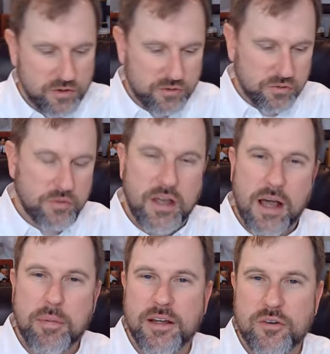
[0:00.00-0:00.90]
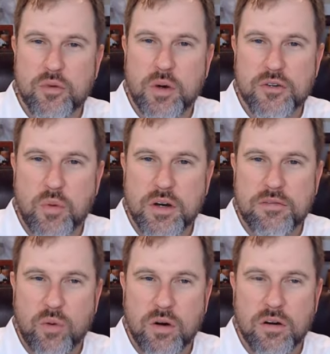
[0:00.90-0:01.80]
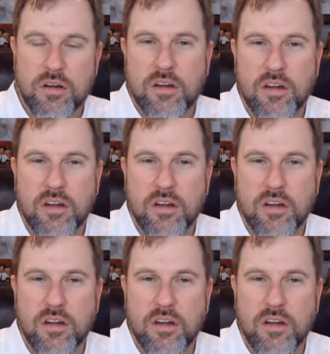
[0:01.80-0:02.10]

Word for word: This is what's happening in 2024.